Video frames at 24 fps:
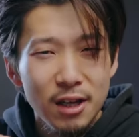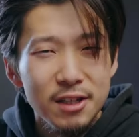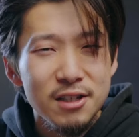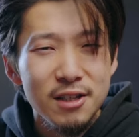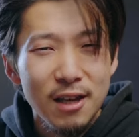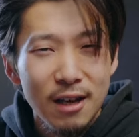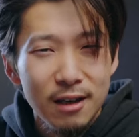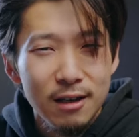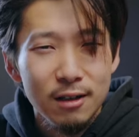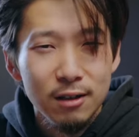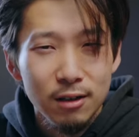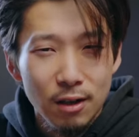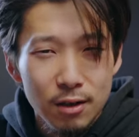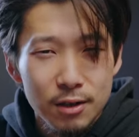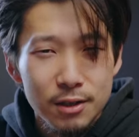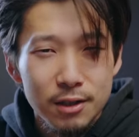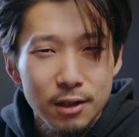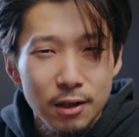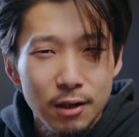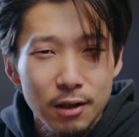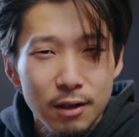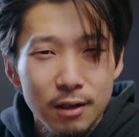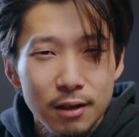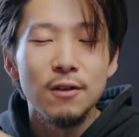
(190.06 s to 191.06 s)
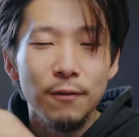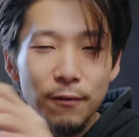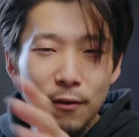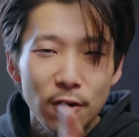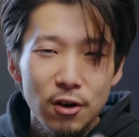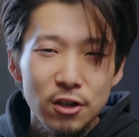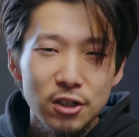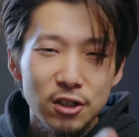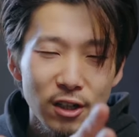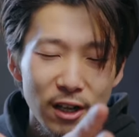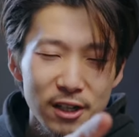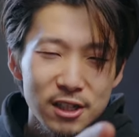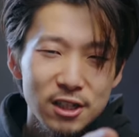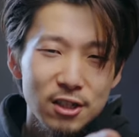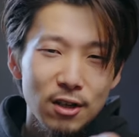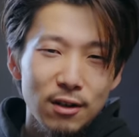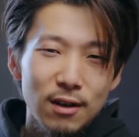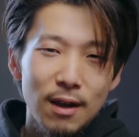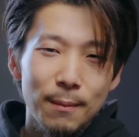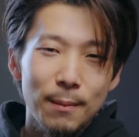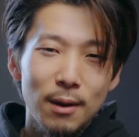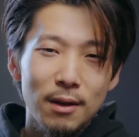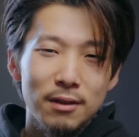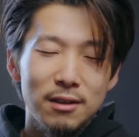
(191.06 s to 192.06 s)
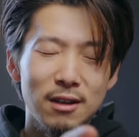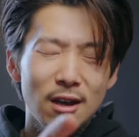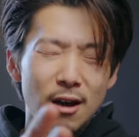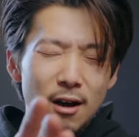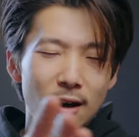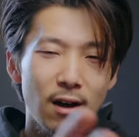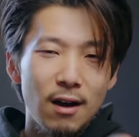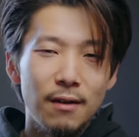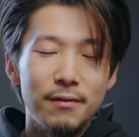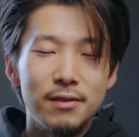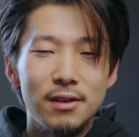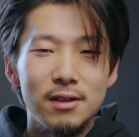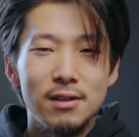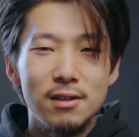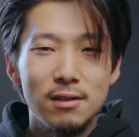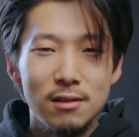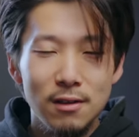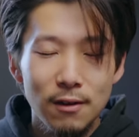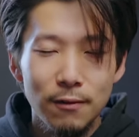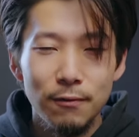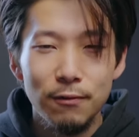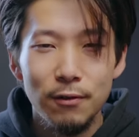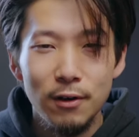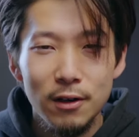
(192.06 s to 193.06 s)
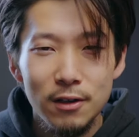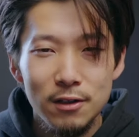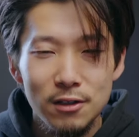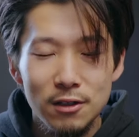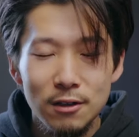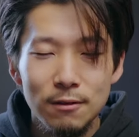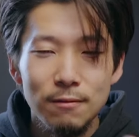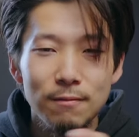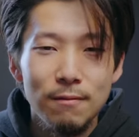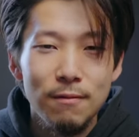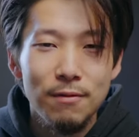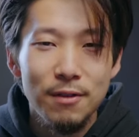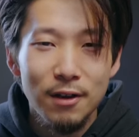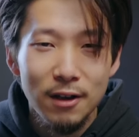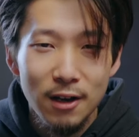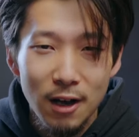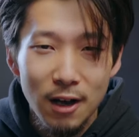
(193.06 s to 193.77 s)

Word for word: let's get closer. So first, let's talk about the obvious difference. The